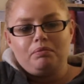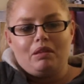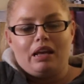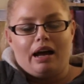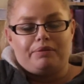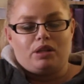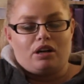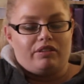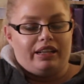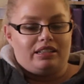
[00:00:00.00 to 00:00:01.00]
So I
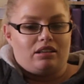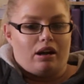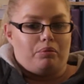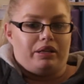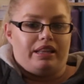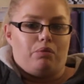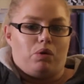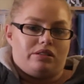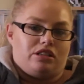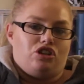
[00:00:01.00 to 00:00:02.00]
got really excited when there
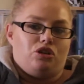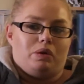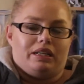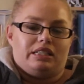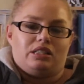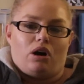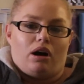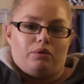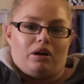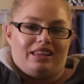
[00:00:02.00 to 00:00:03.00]
was a new one. So
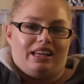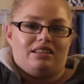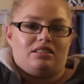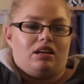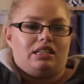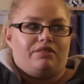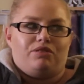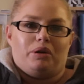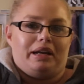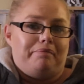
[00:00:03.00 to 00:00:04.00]
I think I signed up
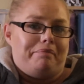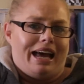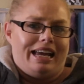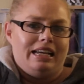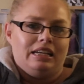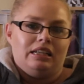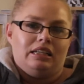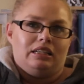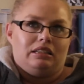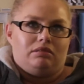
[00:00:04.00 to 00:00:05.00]
for it in May.
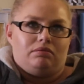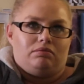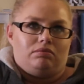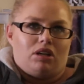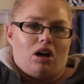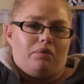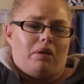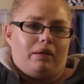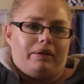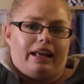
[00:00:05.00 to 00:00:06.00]
No, it
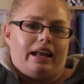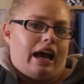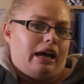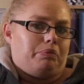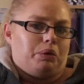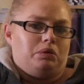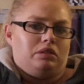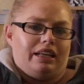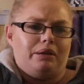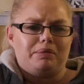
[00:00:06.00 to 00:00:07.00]
might have been the end of April. I
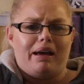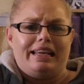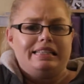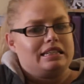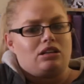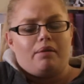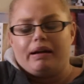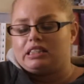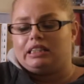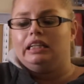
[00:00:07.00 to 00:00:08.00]
think it was about Easter time
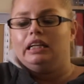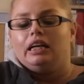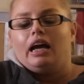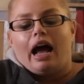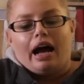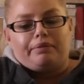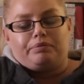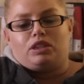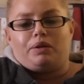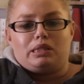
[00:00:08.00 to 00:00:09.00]
actually.
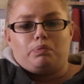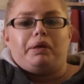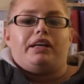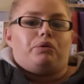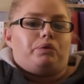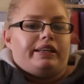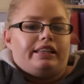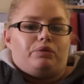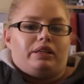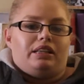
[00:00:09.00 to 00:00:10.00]
So it's been a
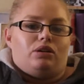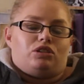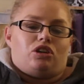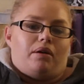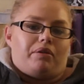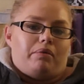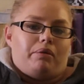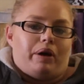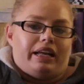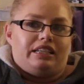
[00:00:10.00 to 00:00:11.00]
really long time that I've
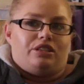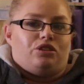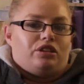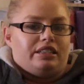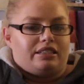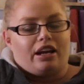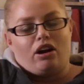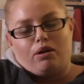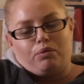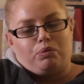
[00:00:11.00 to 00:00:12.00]
been waiting to do this, and I